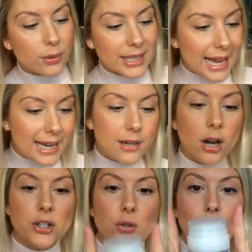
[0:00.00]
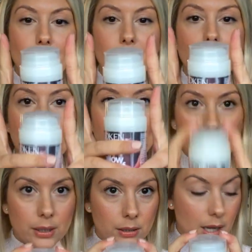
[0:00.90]
So again, I do one pump
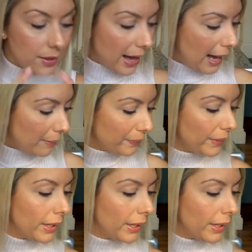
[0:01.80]
like that,